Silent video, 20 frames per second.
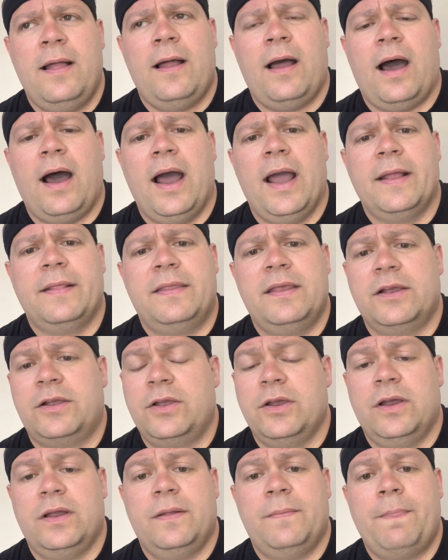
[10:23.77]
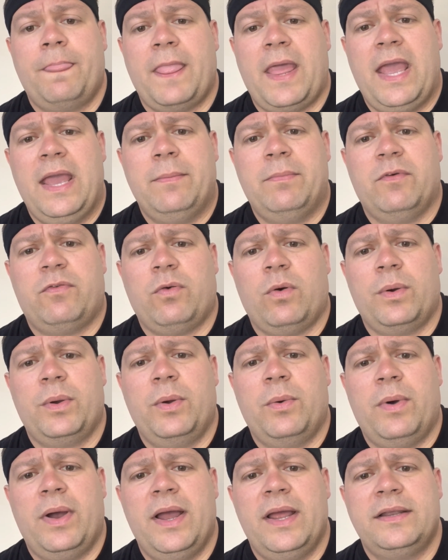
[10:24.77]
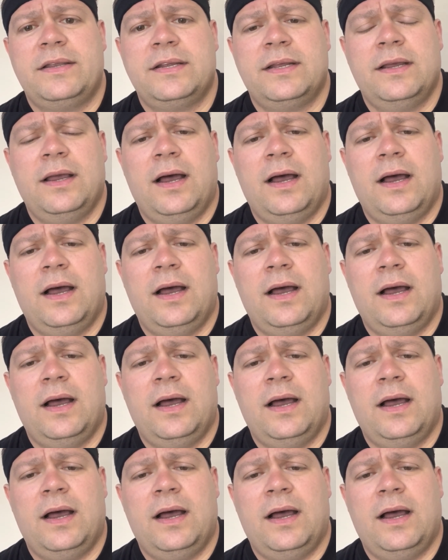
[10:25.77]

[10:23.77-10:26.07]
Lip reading: I did good, ate before we went.